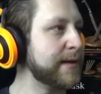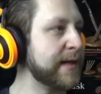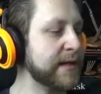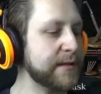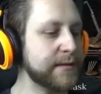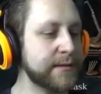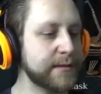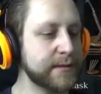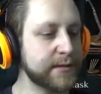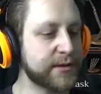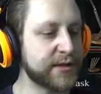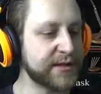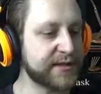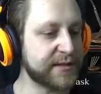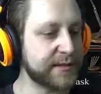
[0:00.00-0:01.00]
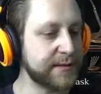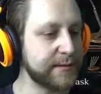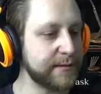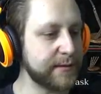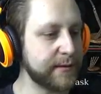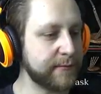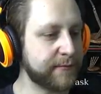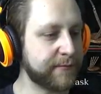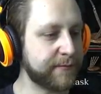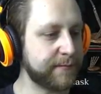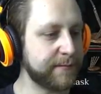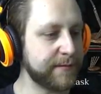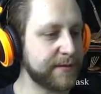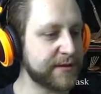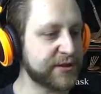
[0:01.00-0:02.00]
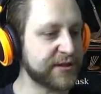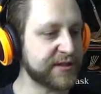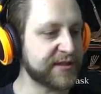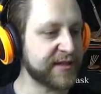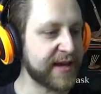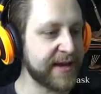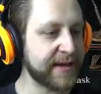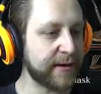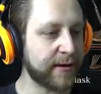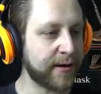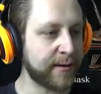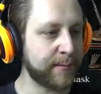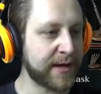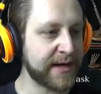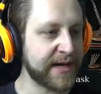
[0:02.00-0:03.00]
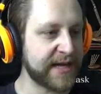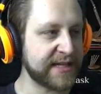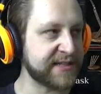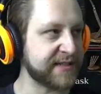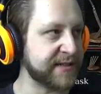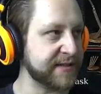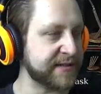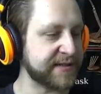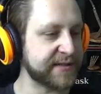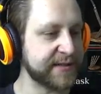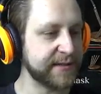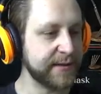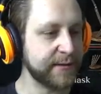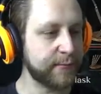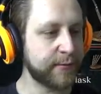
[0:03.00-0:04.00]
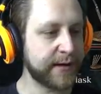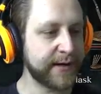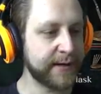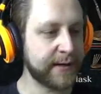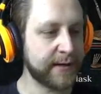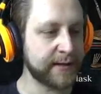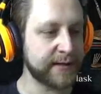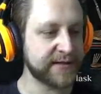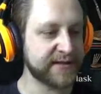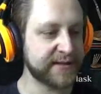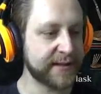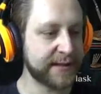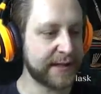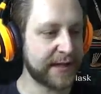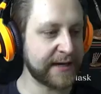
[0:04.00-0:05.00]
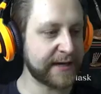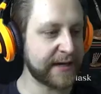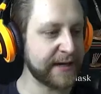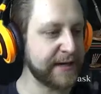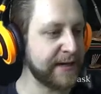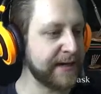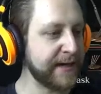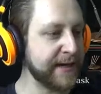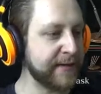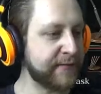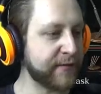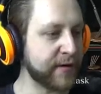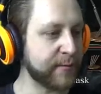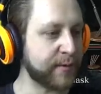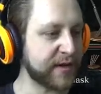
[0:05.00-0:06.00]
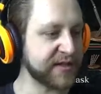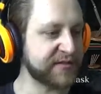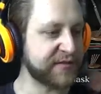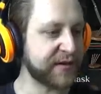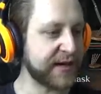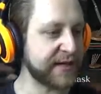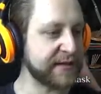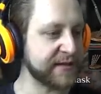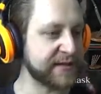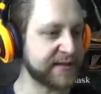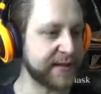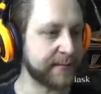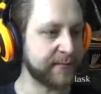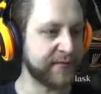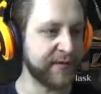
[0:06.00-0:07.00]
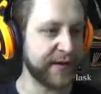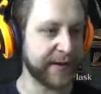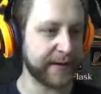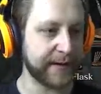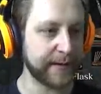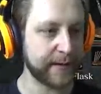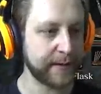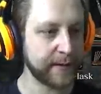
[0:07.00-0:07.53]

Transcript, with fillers: Yeah, just you just take all my Estus. Why not? It's not like I need it for a boss fight or something.